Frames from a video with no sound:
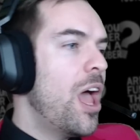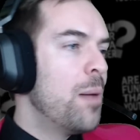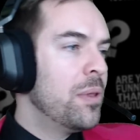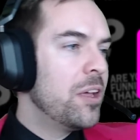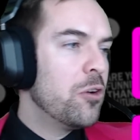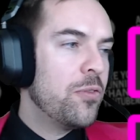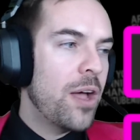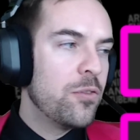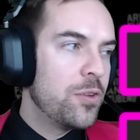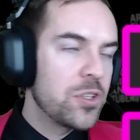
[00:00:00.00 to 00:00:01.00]

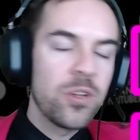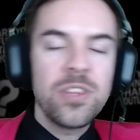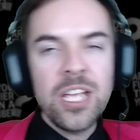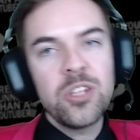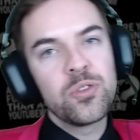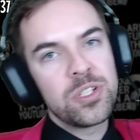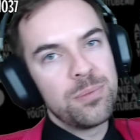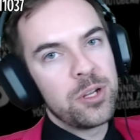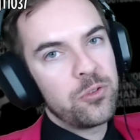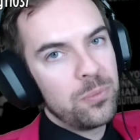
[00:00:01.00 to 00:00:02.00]
MLA05 official, thank you so
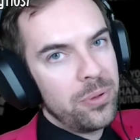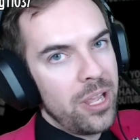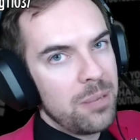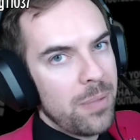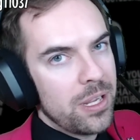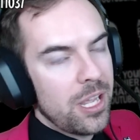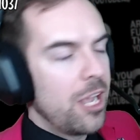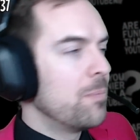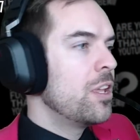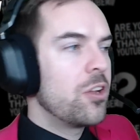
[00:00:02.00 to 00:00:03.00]
much for playing my
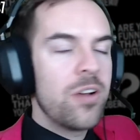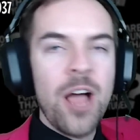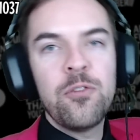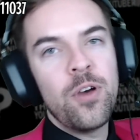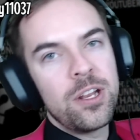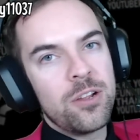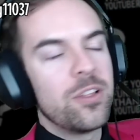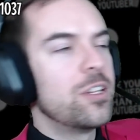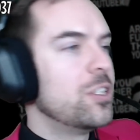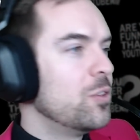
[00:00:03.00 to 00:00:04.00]
game. You're not funnier
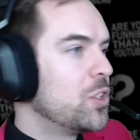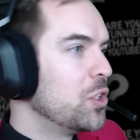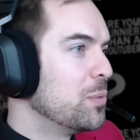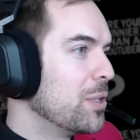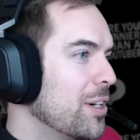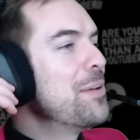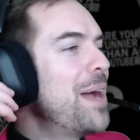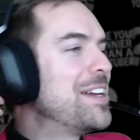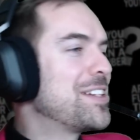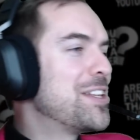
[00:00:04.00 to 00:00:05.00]
than a YouTuber.
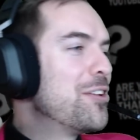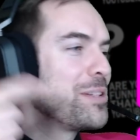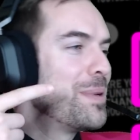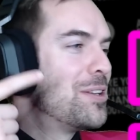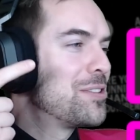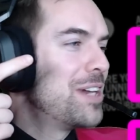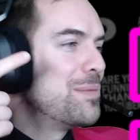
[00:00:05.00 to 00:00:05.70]
I just noticed my username